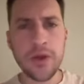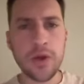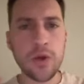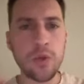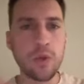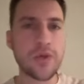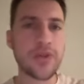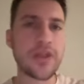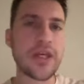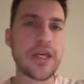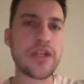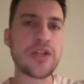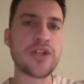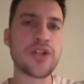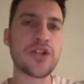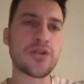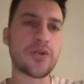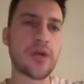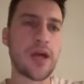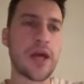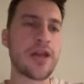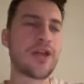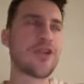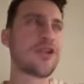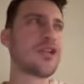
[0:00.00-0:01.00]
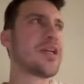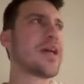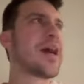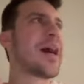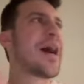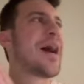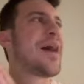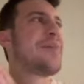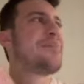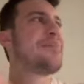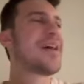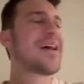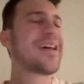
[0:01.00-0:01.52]
With each strategy,
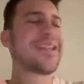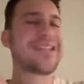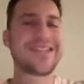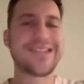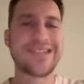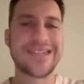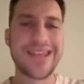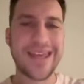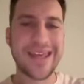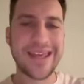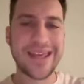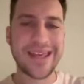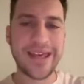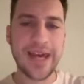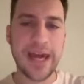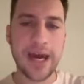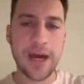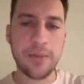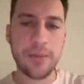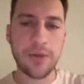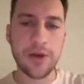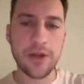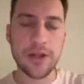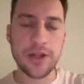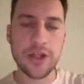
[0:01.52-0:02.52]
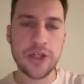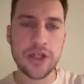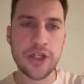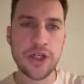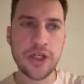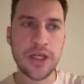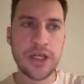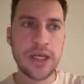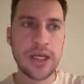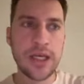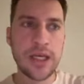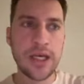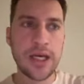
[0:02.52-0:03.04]
I'm not saying how much
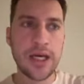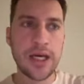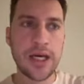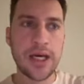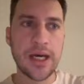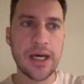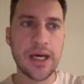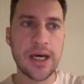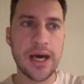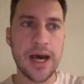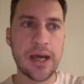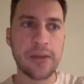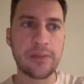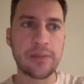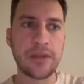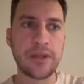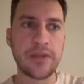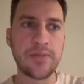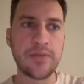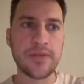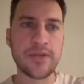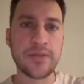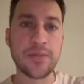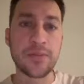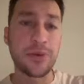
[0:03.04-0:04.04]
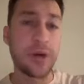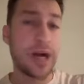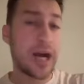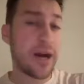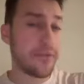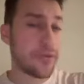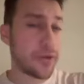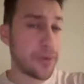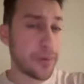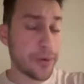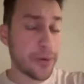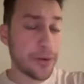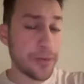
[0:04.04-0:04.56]
uh, I believe it's
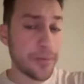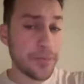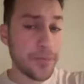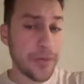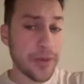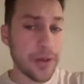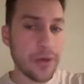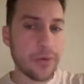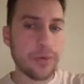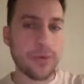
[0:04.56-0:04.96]
profitable.